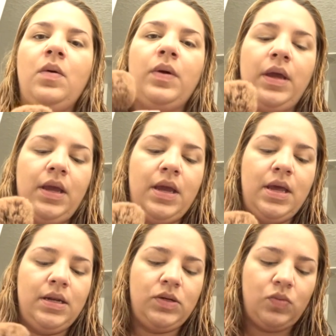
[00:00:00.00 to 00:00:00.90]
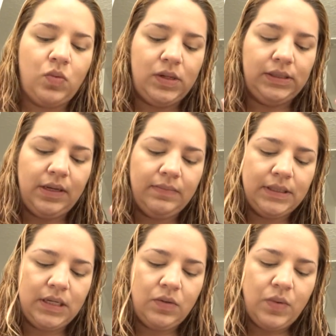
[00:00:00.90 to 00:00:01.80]
Okay, and once I'm
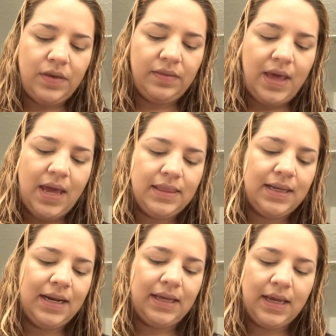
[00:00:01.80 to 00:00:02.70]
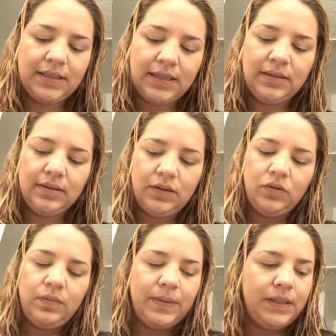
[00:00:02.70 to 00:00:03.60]
done with that, I get a
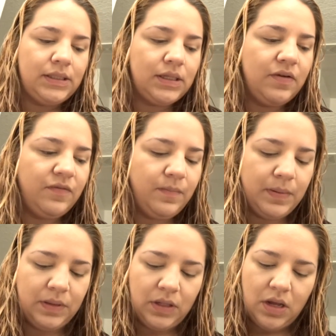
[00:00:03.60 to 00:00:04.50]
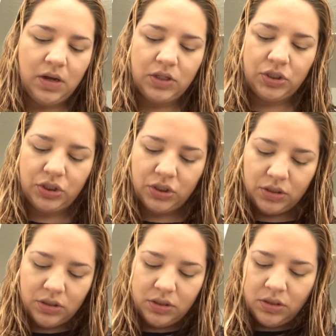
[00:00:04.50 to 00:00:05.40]
little bit of blush.
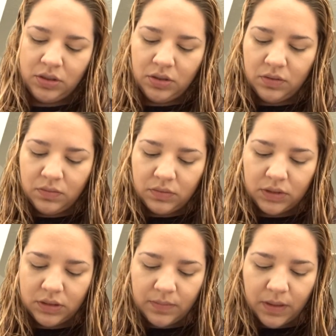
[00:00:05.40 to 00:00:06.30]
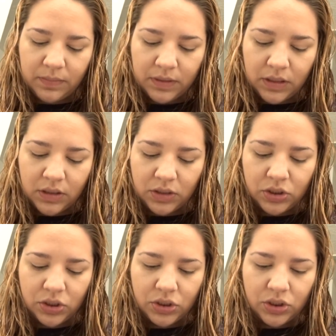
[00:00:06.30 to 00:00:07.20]
Where's my
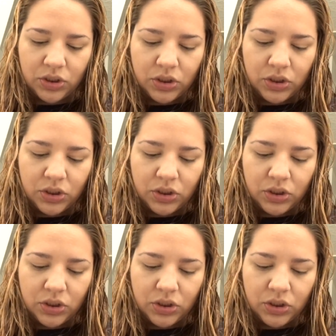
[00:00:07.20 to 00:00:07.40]
blush?